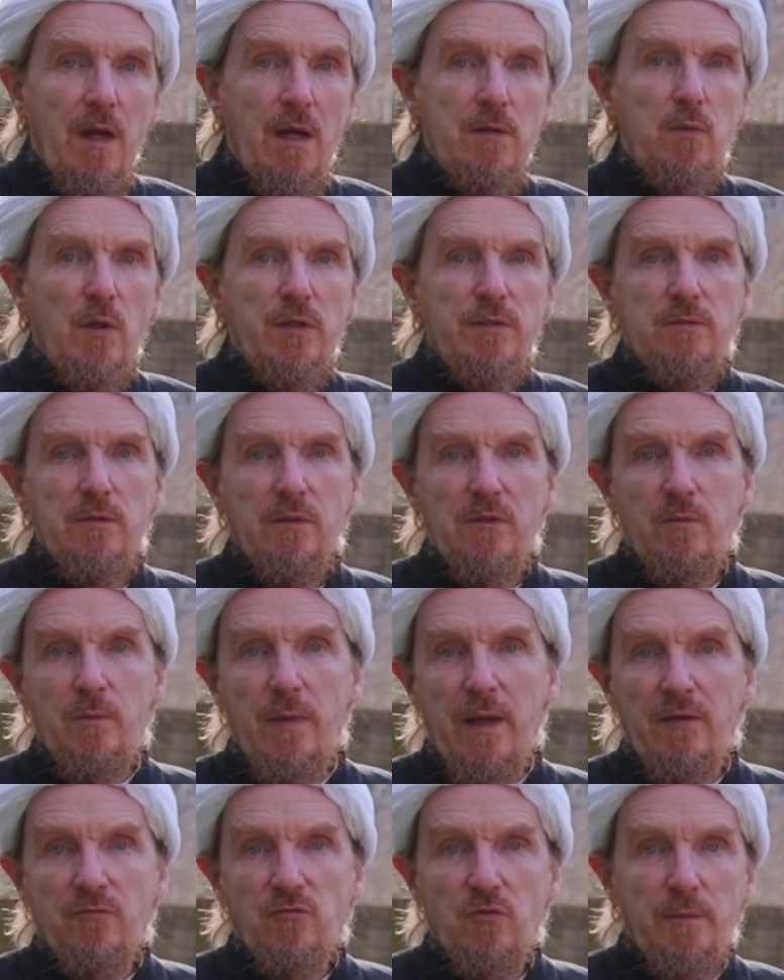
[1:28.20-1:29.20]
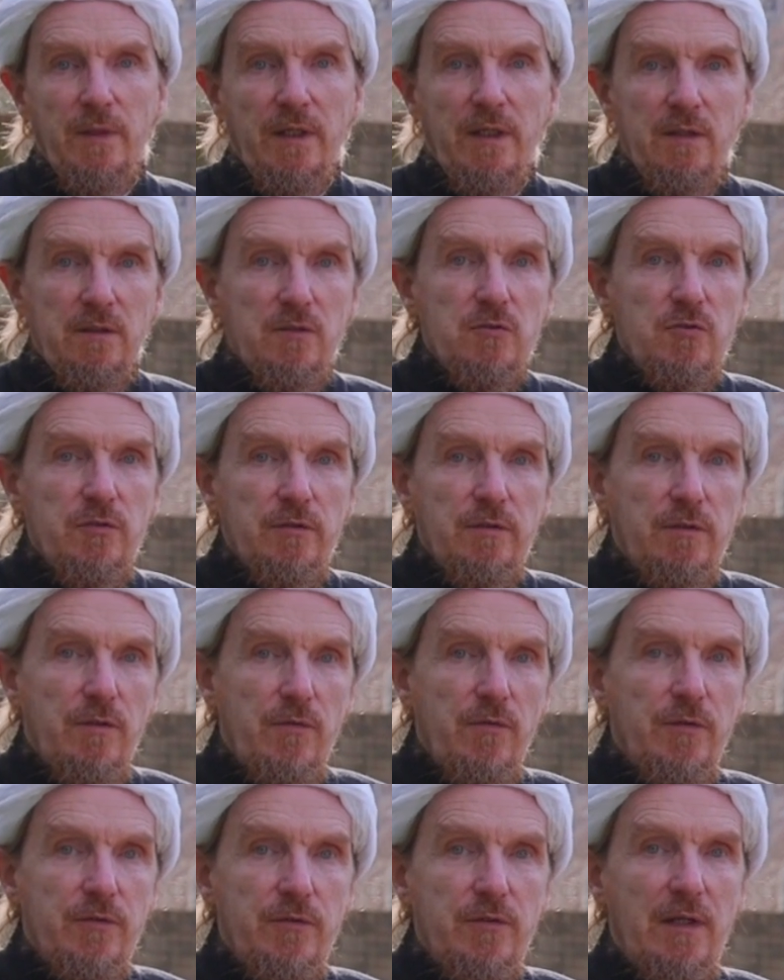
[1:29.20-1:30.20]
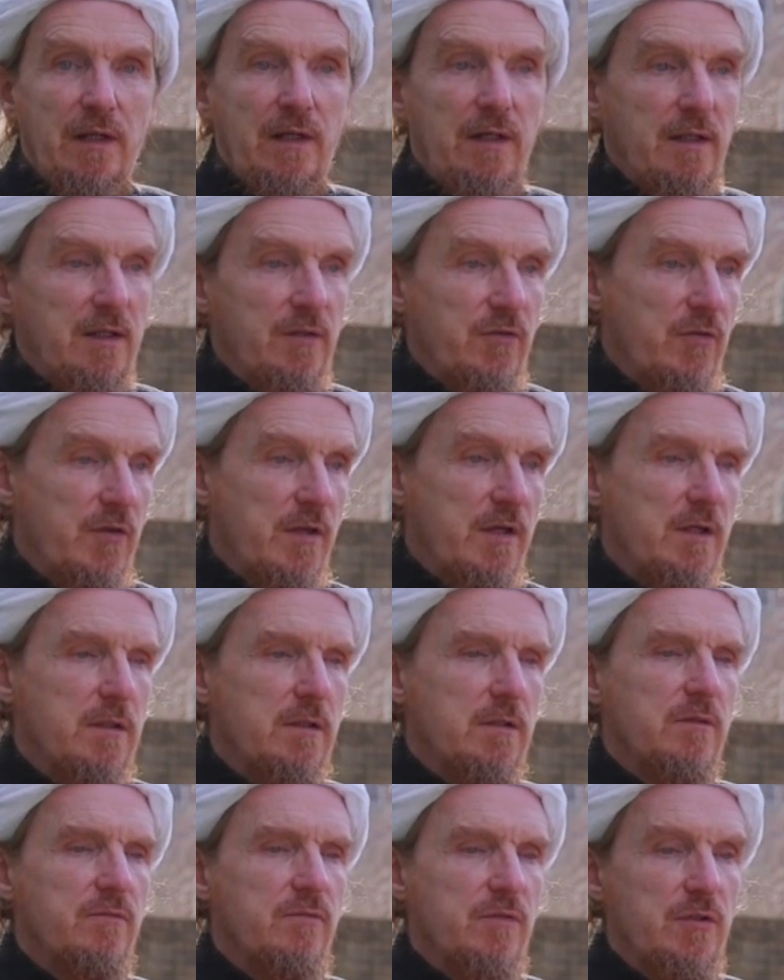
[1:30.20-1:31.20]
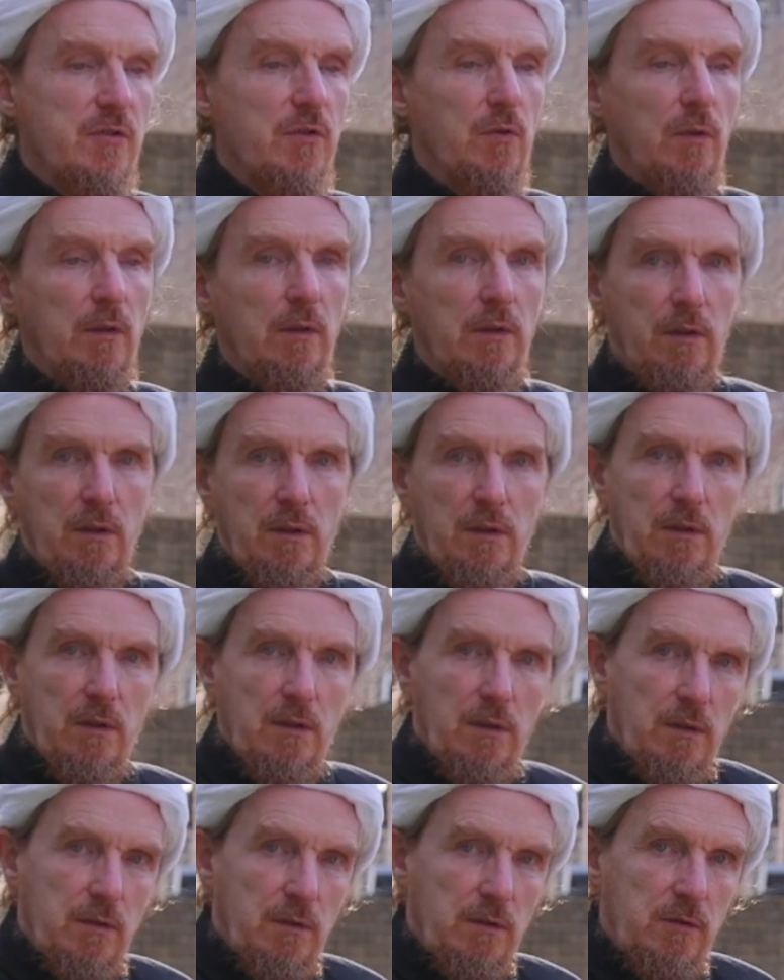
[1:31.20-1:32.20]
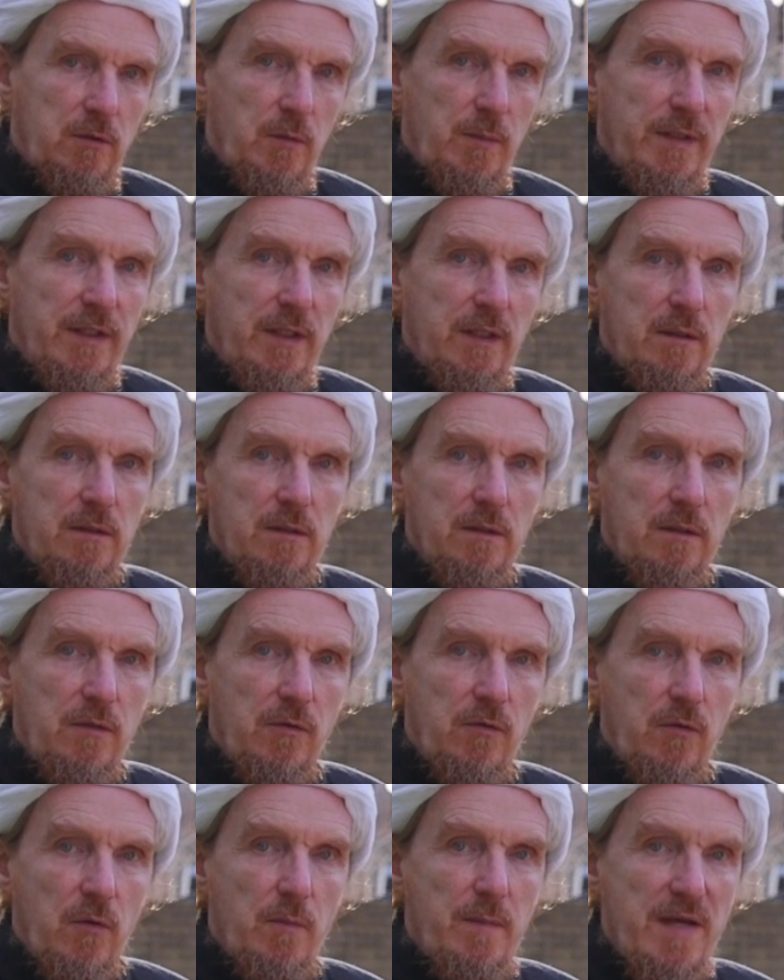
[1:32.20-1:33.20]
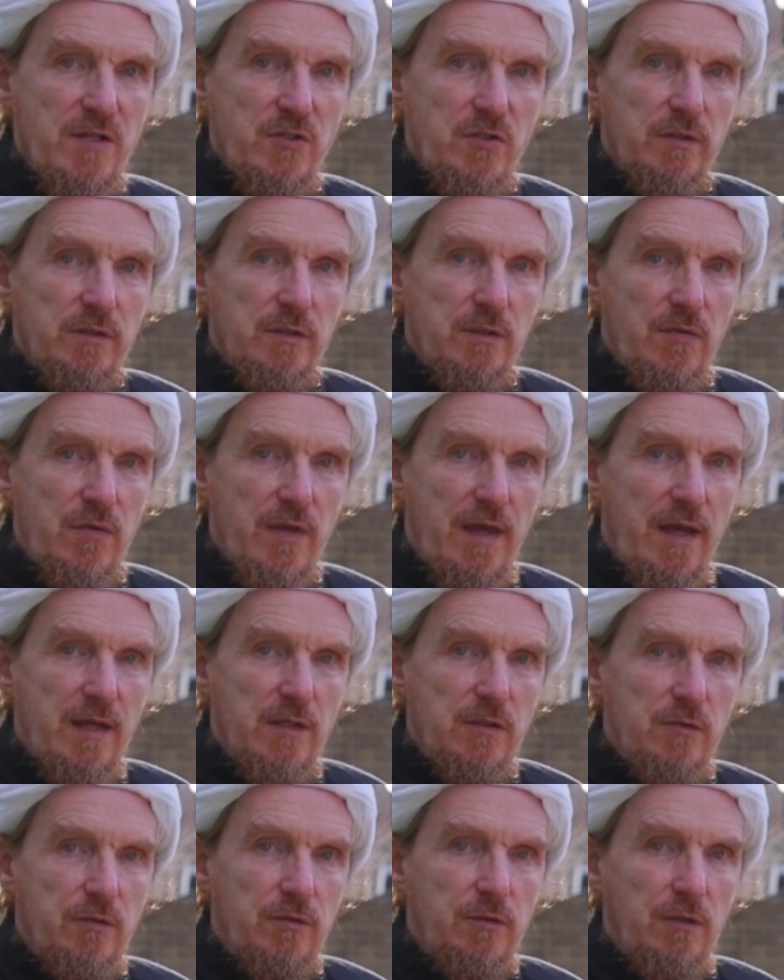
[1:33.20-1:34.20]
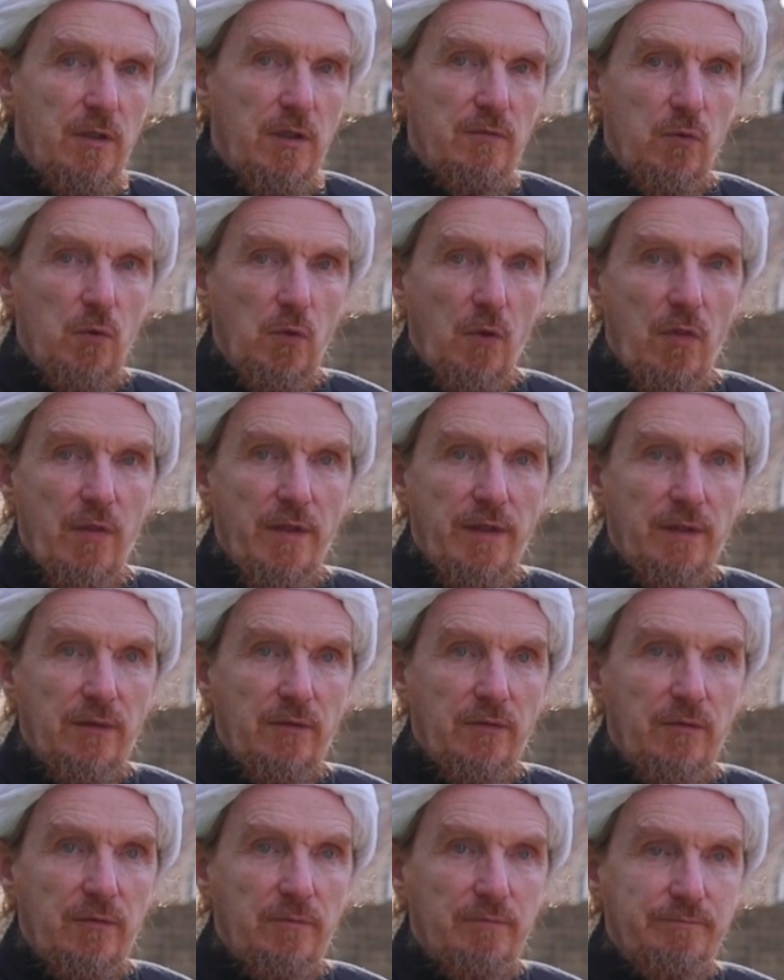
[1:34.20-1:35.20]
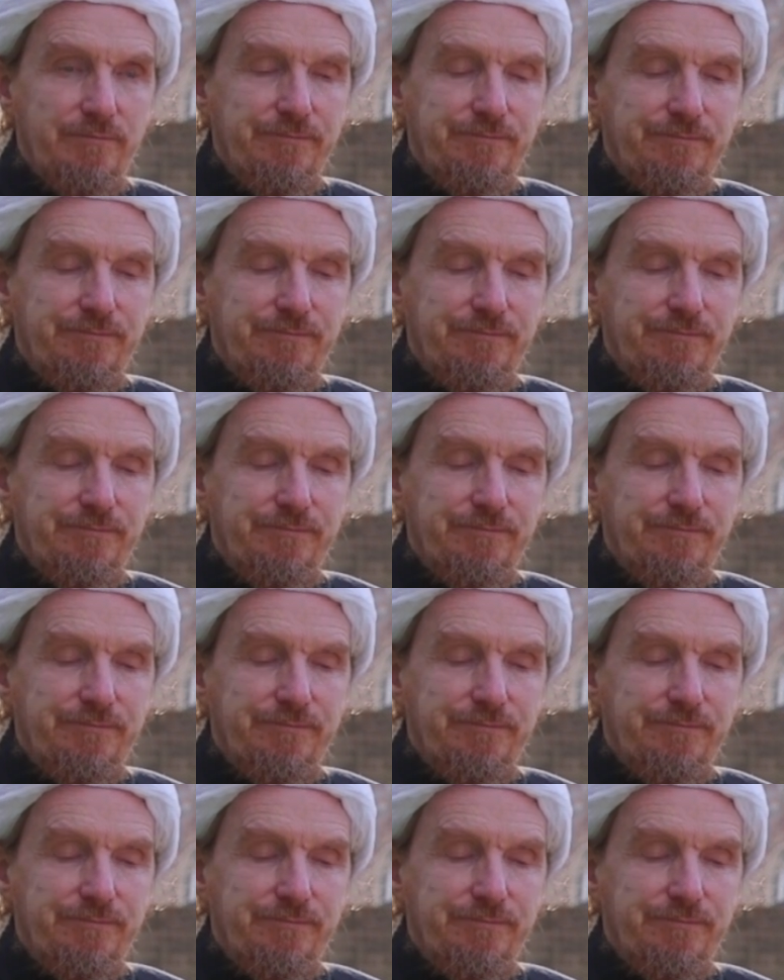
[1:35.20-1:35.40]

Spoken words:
And what do you expect from a culture that declares the individual to be the measure and the end of all things?